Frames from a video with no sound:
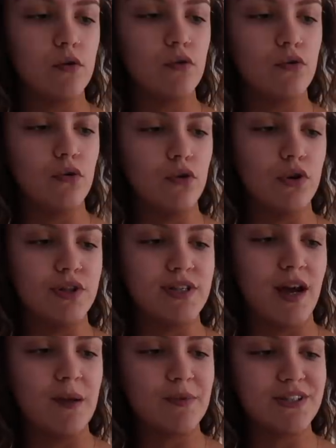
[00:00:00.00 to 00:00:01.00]
all the
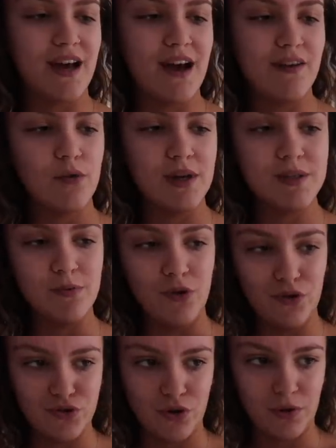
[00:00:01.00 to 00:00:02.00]
time because I have quite
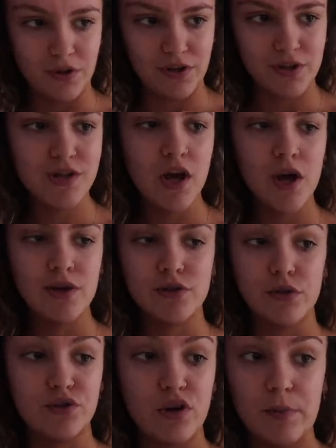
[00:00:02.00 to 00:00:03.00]
small shoulders,
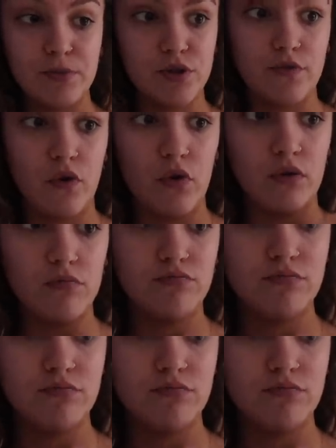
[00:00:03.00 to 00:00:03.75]
so straps just fall